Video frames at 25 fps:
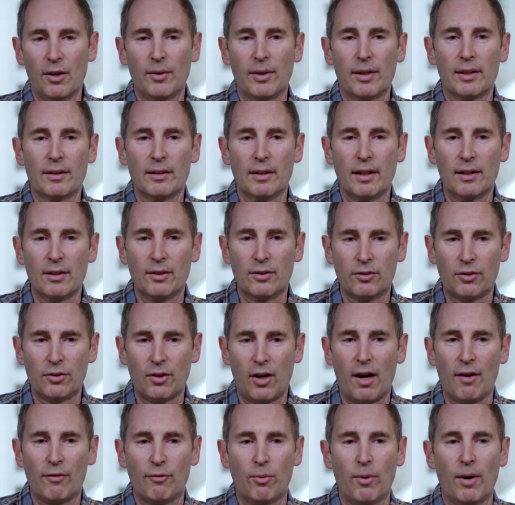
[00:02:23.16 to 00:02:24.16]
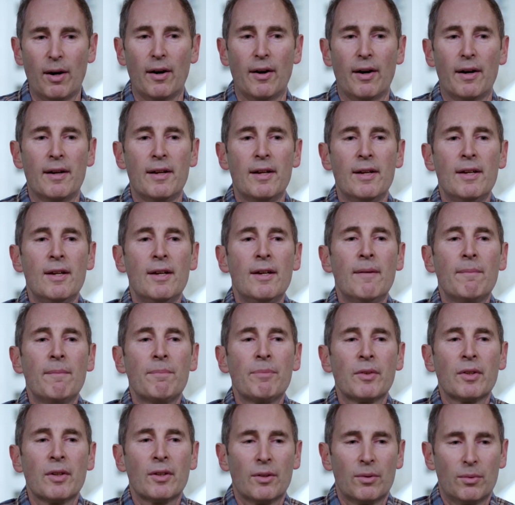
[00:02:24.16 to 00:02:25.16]
and software, and
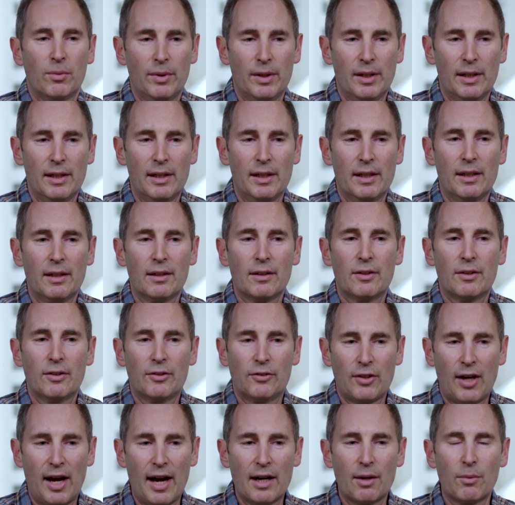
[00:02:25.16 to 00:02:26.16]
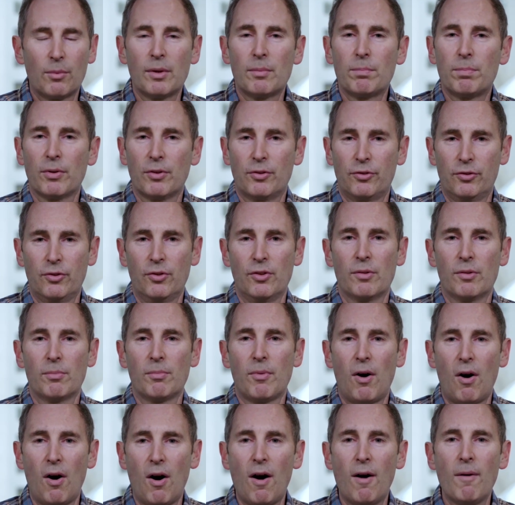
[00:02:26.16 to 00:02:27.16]
we decided we'd pursue them
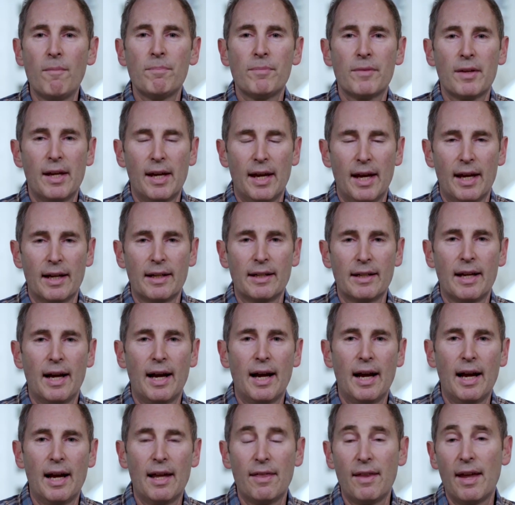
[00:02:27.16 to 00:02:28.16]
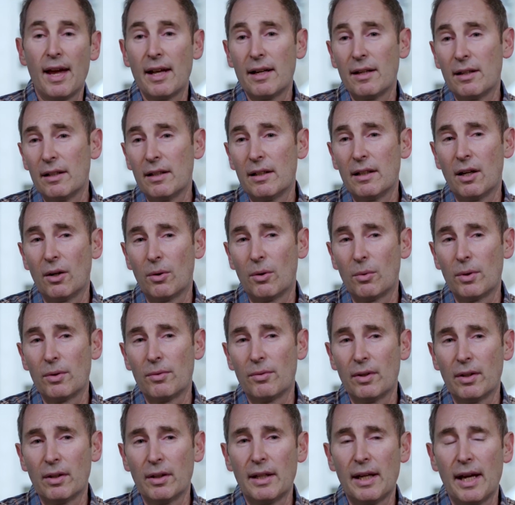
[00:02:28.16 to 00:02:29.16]
all. And then, we
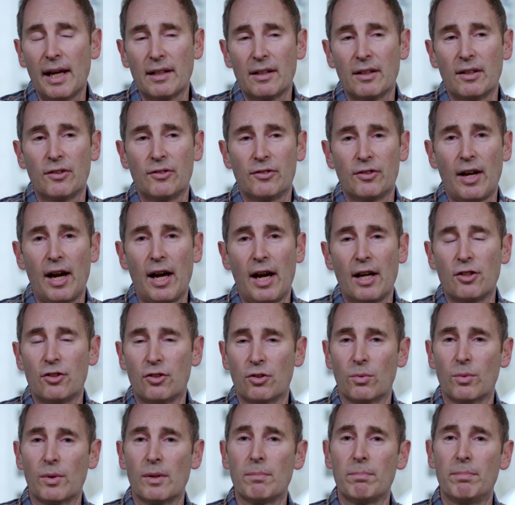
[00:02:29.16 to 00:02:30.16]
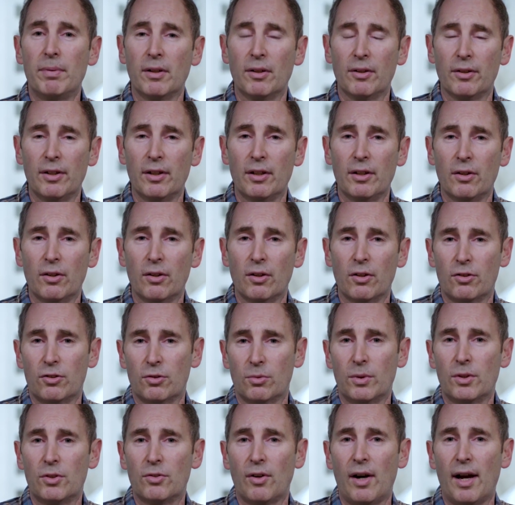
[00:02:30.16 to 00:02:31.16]
really had to decide, should we build it or should
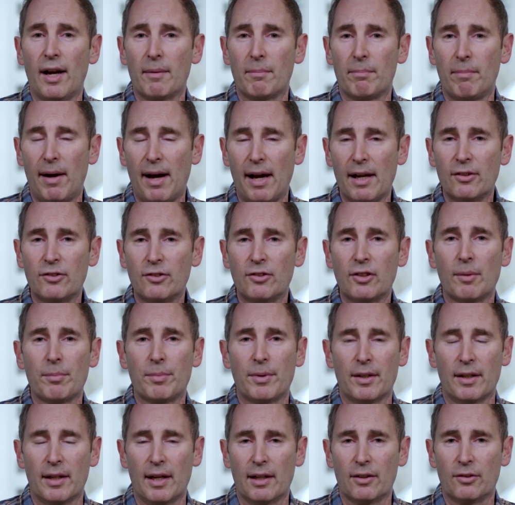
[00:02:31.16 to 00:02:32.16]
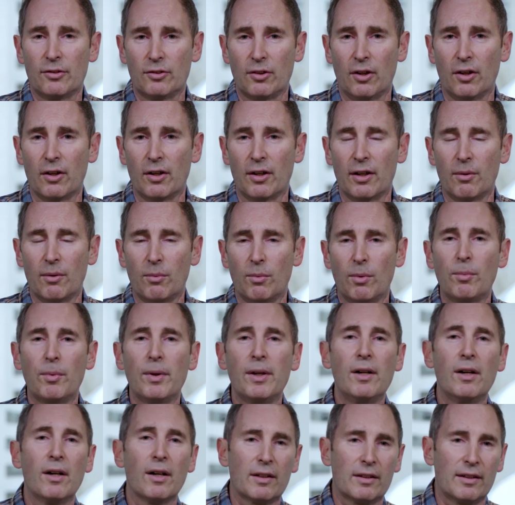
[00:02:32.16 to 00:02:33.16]
we try and buy something to get started? And when we
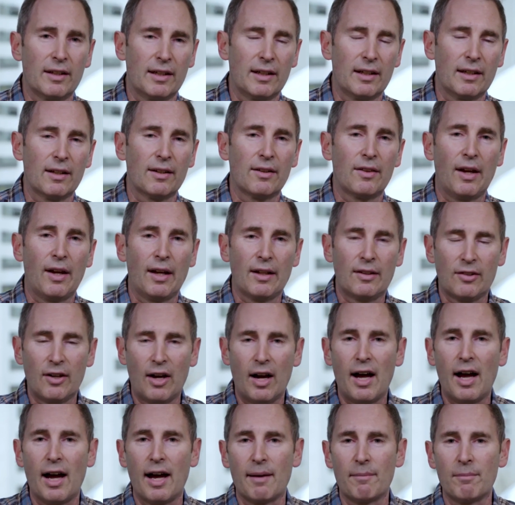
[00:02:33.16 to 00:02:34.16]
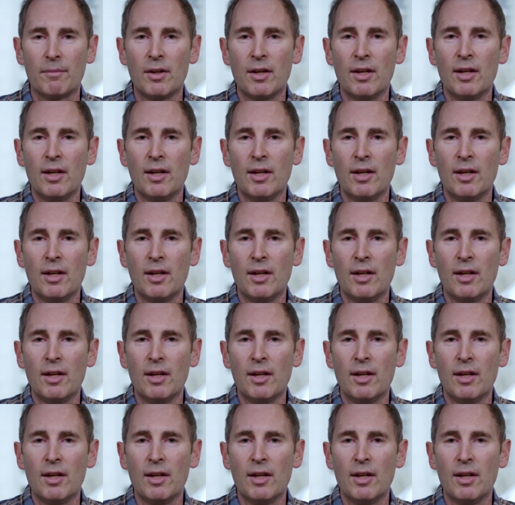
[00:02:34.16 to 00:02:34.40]
looked at it at that time,